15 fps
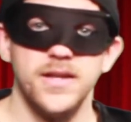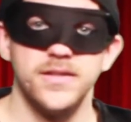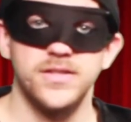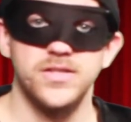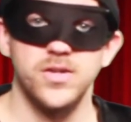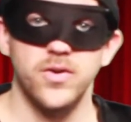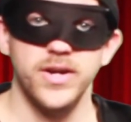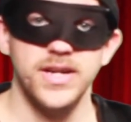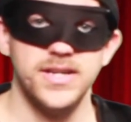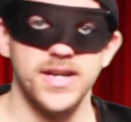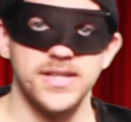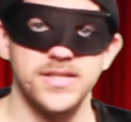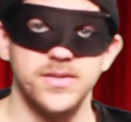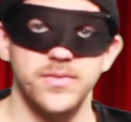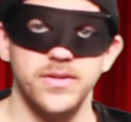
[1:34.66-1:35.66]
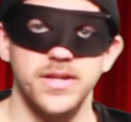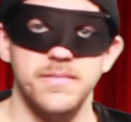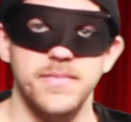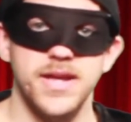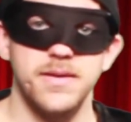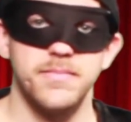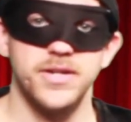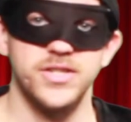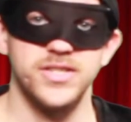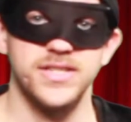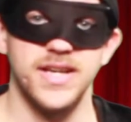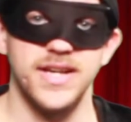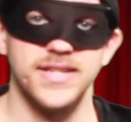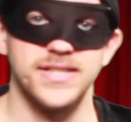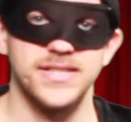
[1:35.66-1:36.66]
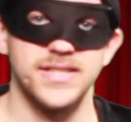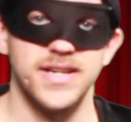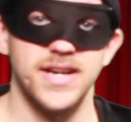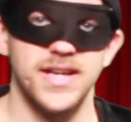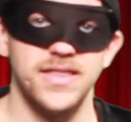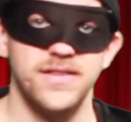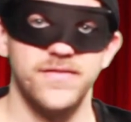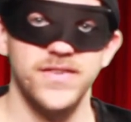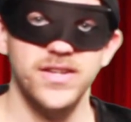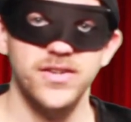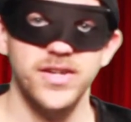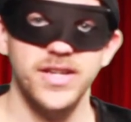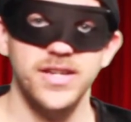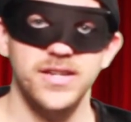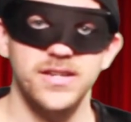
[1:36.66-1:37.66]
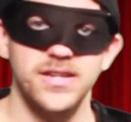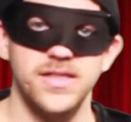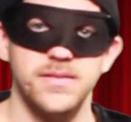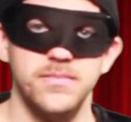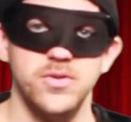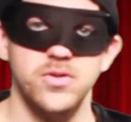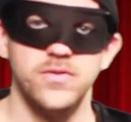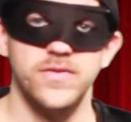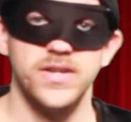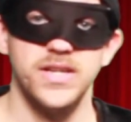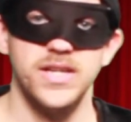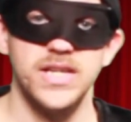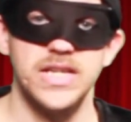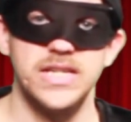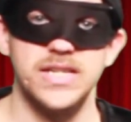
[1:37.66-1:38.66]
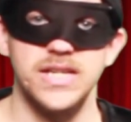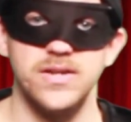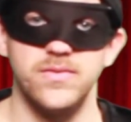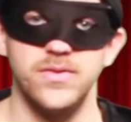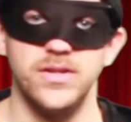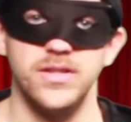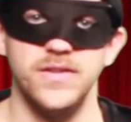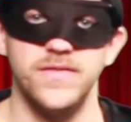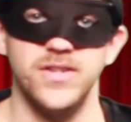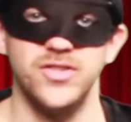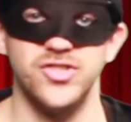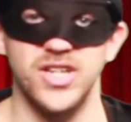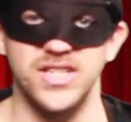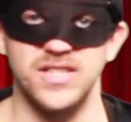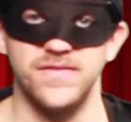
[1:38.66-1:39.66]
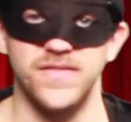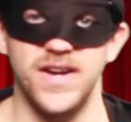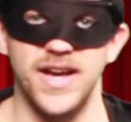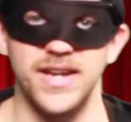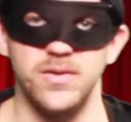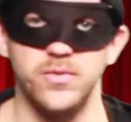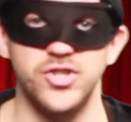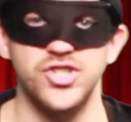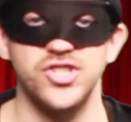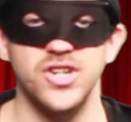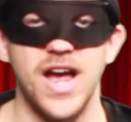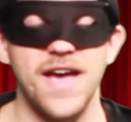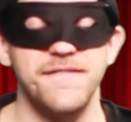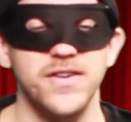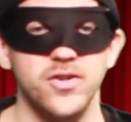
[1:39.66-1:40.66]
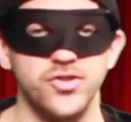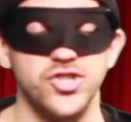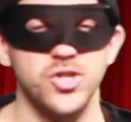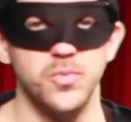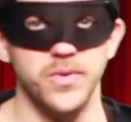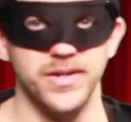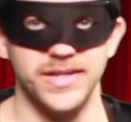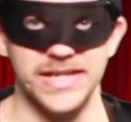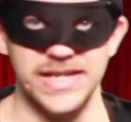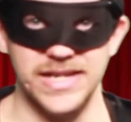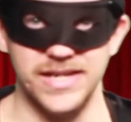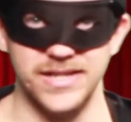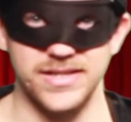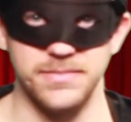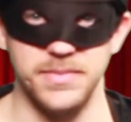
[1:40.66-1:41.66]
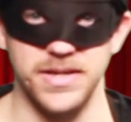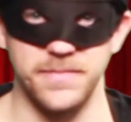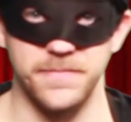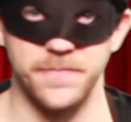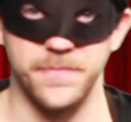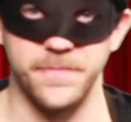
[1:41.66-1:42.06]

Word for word: The story doesn't really make much sense, and the villain in the movie didn't really feel justified, which I felt she really needed to be.